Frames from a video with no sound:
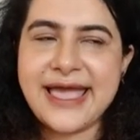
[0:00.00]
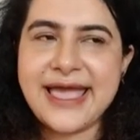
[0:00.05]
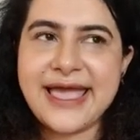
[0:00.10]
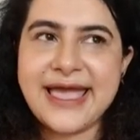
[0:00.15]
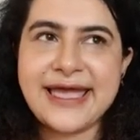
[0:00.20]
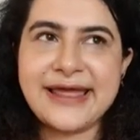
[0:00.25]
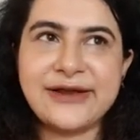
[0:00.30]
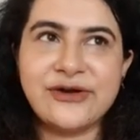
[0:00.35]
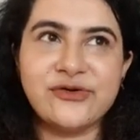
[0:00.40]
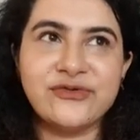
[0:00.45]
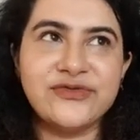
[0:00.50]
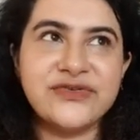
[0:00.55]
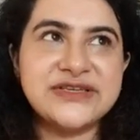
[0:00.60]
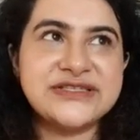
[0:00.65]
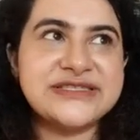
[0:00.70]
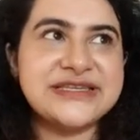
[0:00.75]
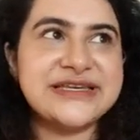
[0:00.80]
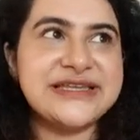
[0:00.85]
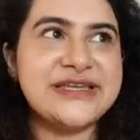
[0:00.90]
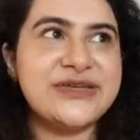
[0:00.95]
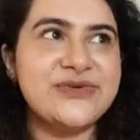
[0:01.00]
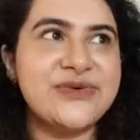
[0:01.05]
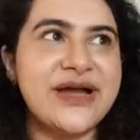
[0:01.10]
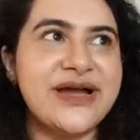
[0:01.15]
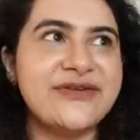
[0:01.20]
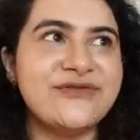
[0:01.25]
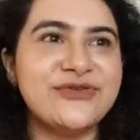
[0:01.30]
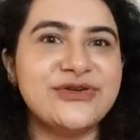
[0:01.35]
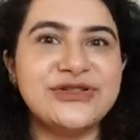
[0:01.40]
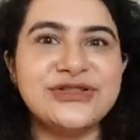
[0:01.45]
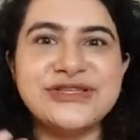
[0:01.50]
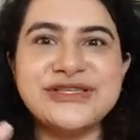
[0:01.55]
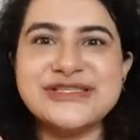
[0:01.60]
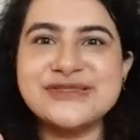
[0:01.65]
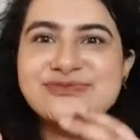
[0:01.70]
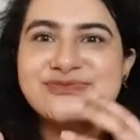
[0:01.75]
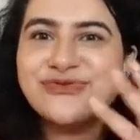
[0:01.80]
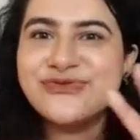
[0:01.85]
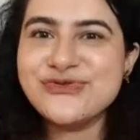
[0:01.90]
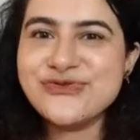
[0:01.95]
And obviously you have all these
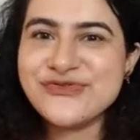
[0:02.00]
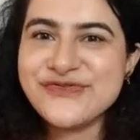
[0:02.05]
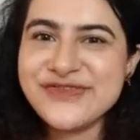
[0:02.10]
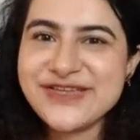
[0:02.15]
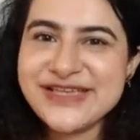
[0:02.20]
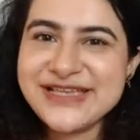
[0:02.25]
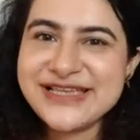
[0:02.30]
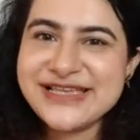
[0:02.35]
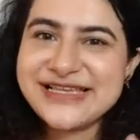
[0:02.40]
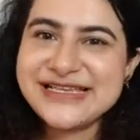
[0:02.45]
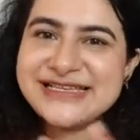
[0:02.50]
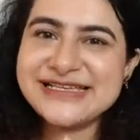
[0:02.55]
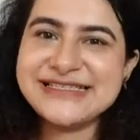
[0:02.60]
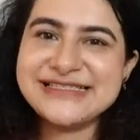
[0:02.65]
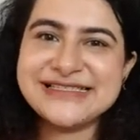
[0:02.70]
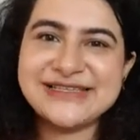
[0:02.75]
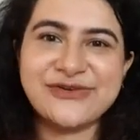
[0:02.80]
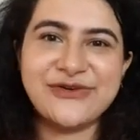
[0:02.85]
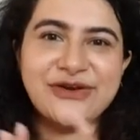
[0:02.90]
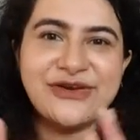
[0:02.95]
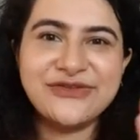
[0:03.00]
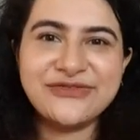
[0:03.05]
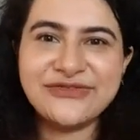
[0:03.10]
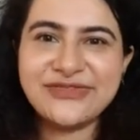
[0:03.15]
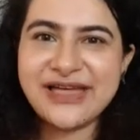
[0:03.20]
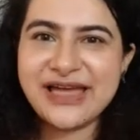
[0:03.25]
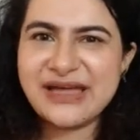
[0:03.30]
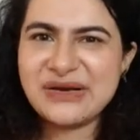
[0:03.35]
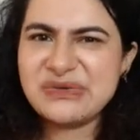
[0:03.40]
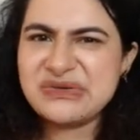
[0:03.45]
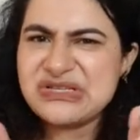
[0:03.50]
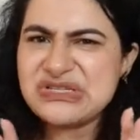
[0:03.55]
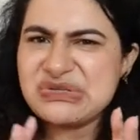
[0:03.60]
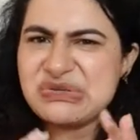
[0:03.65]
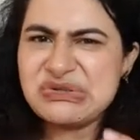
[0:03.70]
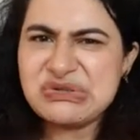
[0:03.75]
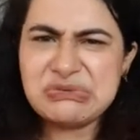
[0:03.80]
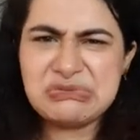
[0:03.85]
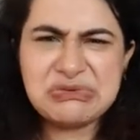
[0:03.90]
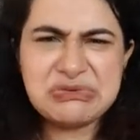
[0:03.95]
movies and all of that which
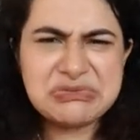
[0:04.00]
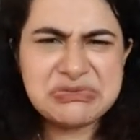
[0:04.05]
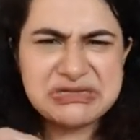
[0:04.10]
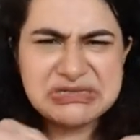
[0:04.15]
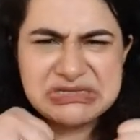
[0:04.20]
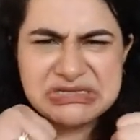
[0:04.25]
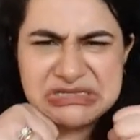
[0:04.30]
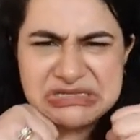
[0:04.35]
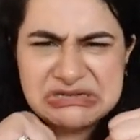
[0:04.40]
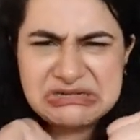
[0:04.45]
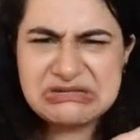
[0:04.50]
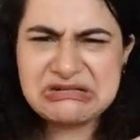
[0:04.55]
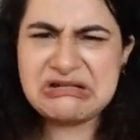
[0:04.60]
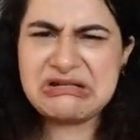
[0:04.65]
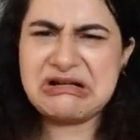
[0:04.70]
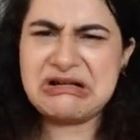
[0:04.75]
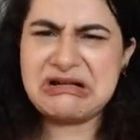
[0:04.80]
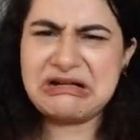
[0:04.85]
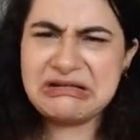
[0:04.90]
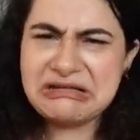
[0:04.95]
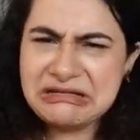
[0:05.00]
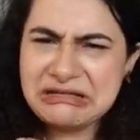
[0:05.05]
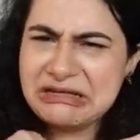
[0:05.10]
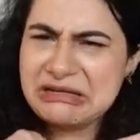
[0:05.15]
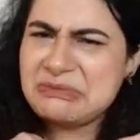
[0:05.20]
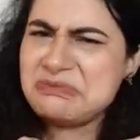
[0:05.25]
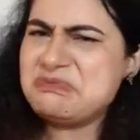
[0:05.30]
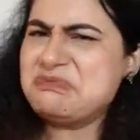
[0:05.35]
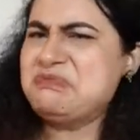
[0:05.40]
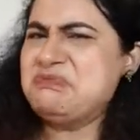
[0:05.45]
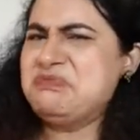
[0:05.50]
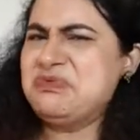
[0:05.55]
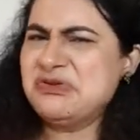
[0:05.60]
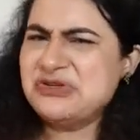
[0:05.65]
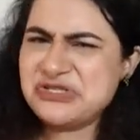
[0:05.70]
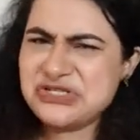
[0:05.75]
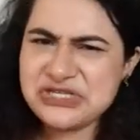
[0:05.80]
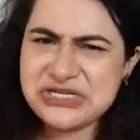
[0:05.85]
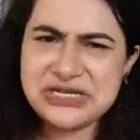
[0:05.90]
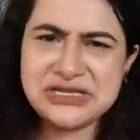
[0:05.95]
show the women struggling,
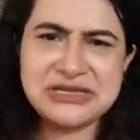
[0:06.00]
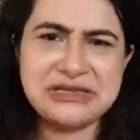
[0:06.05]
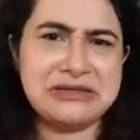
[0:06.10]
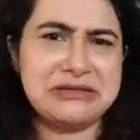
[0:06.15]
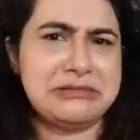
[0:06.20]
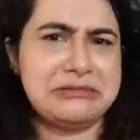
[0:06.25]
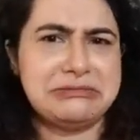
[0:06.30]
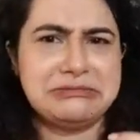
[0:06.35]
pushing,